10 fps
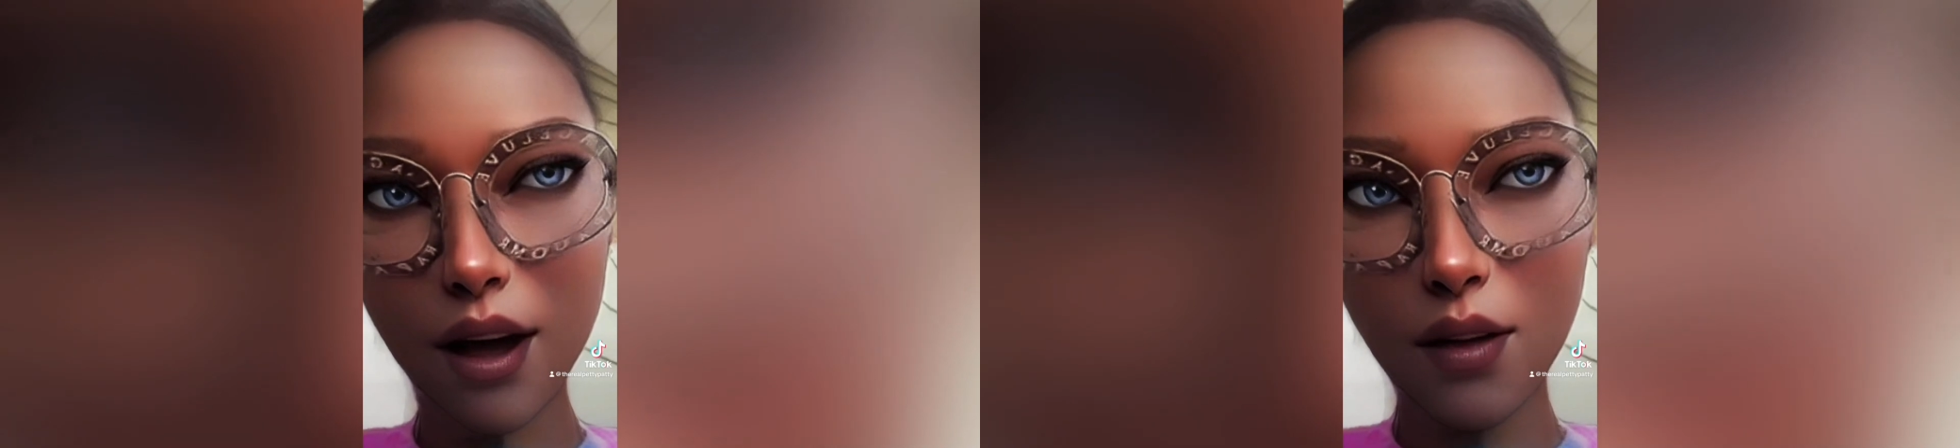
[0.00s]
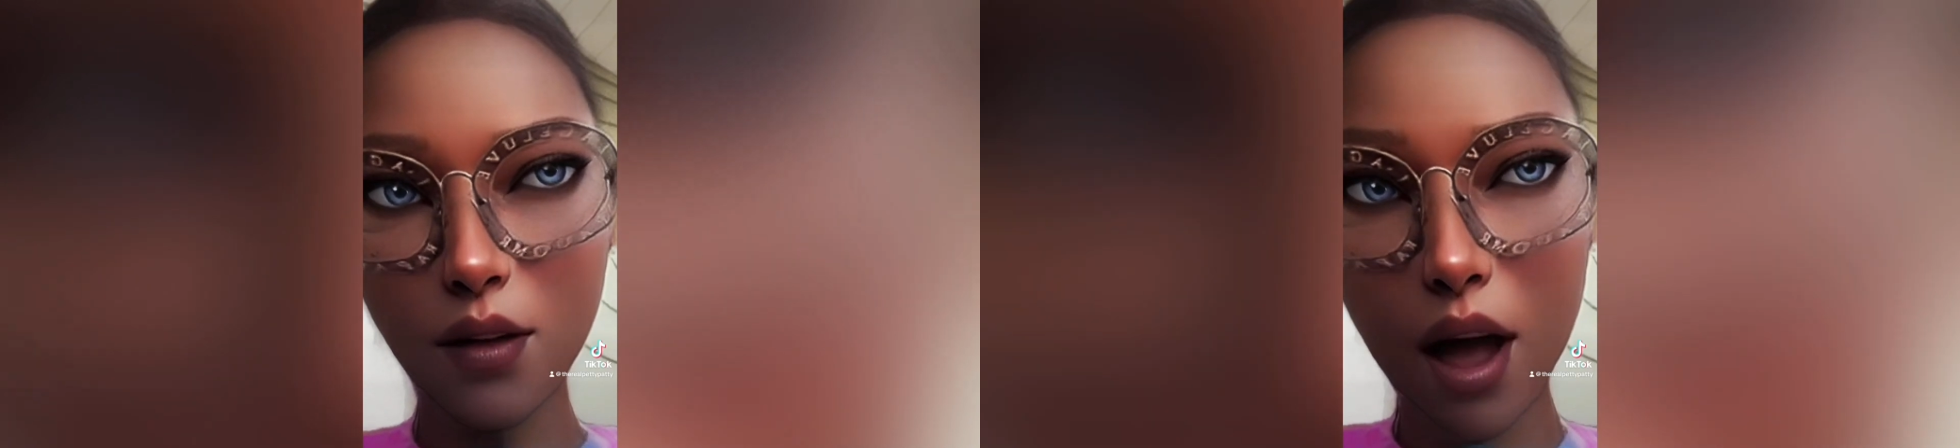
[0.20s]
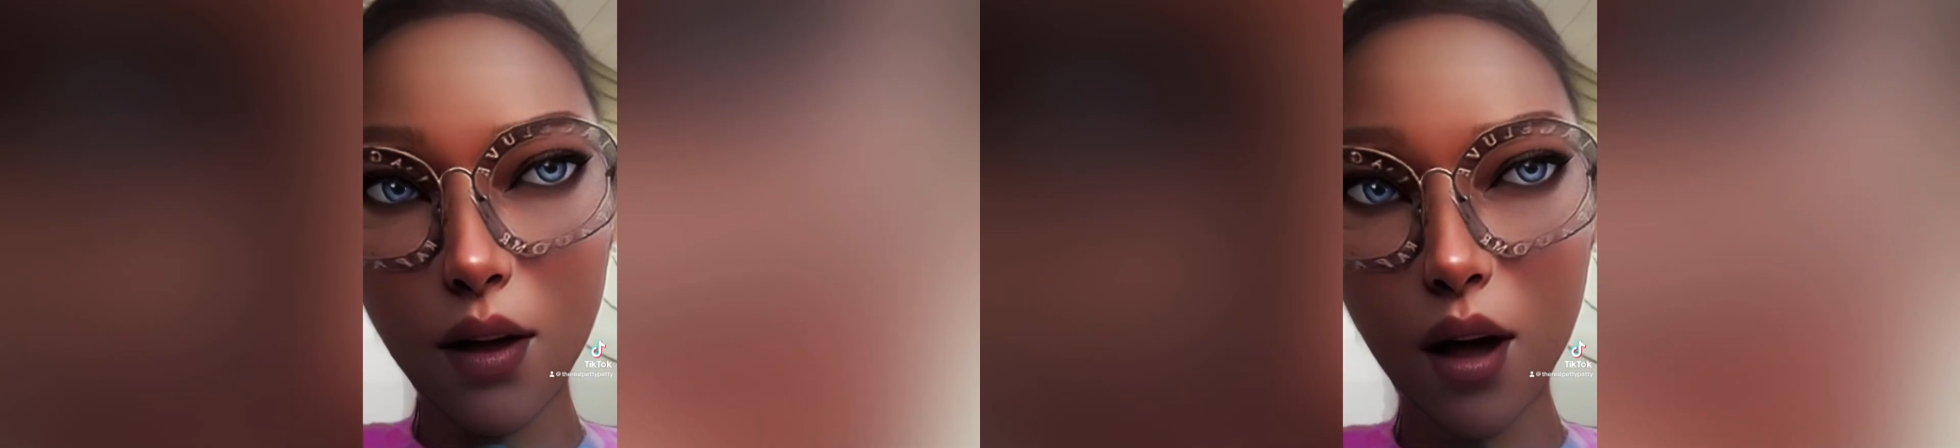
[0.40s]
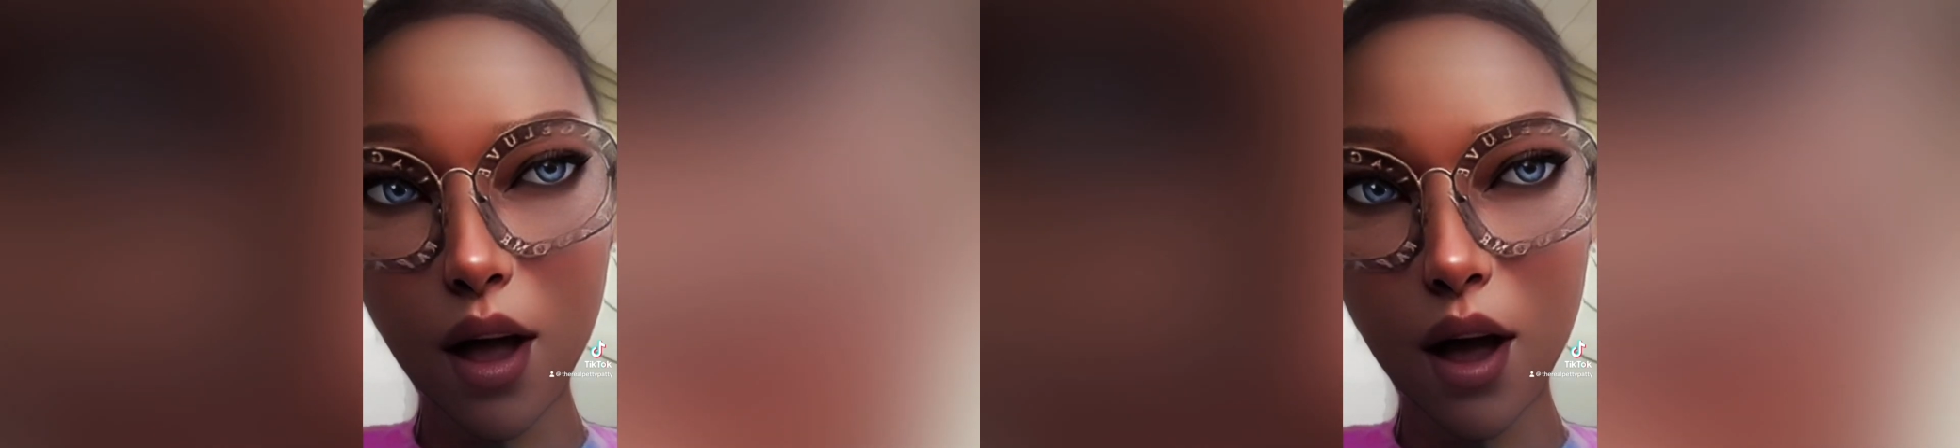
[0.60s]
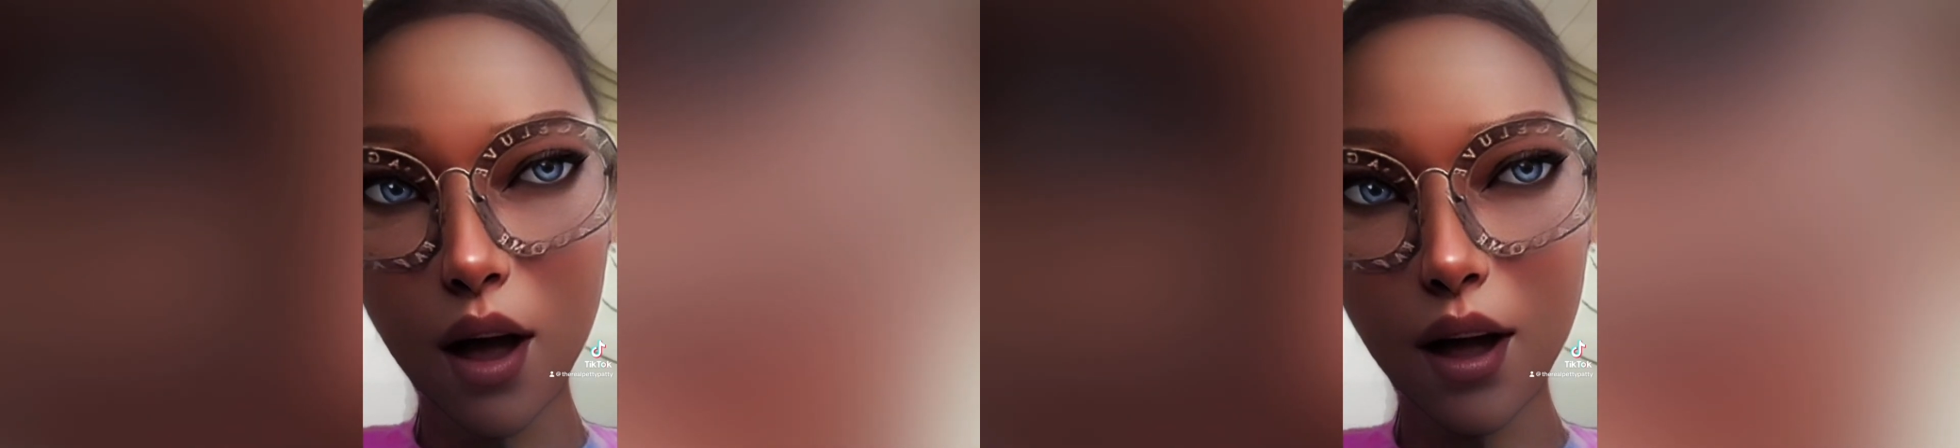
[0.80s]

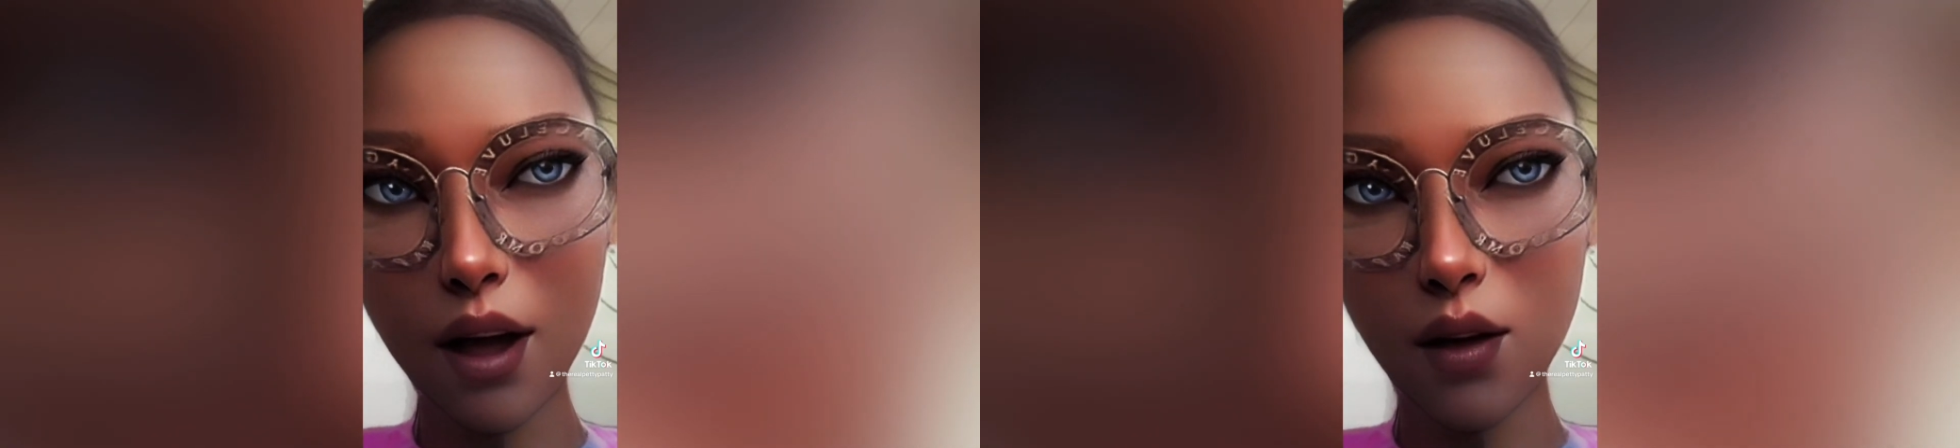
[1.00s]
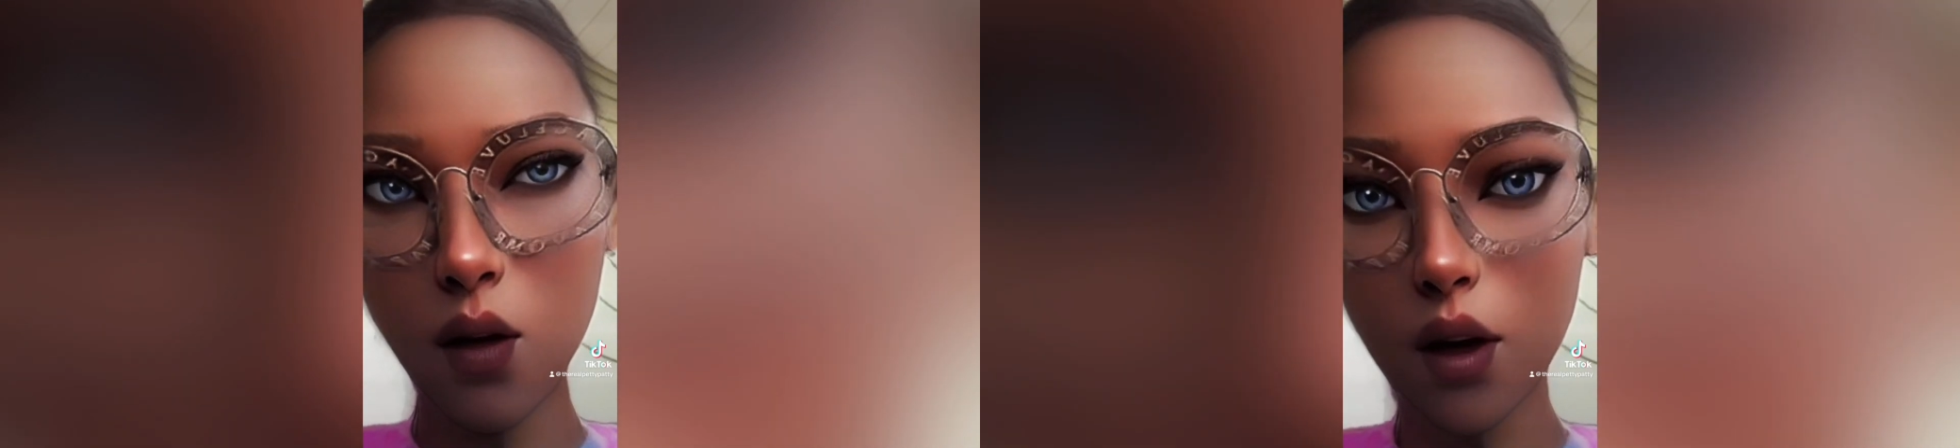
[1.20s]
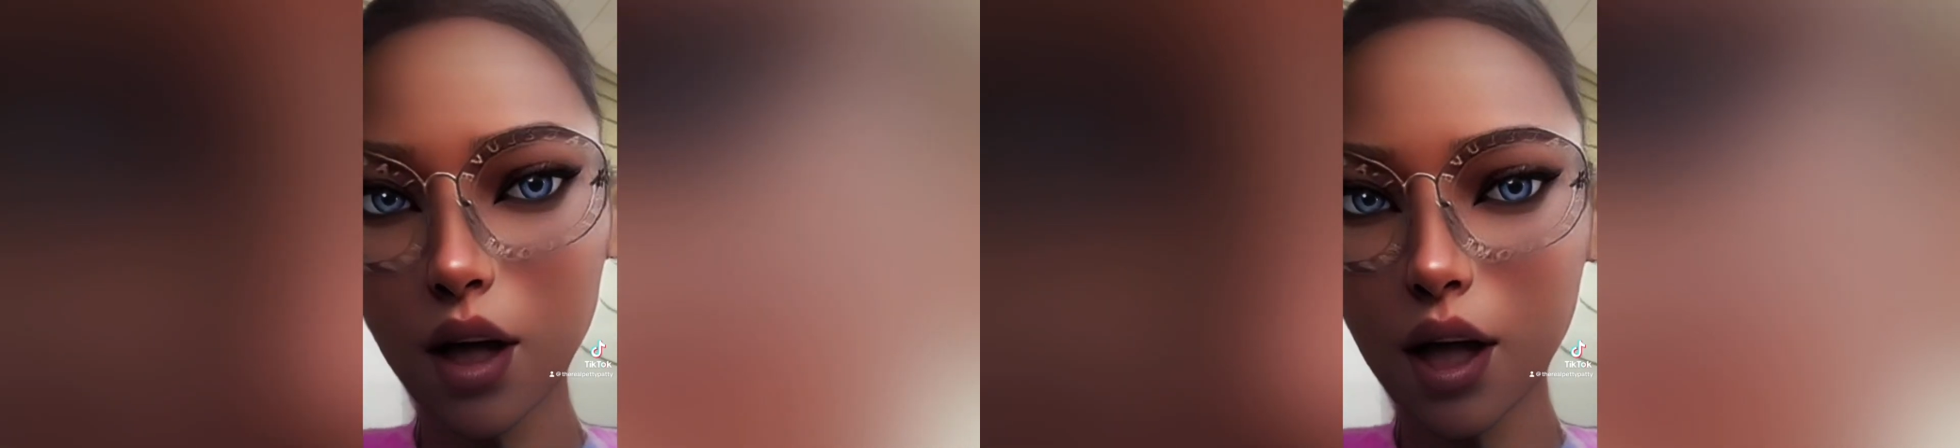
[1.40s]
Maybe we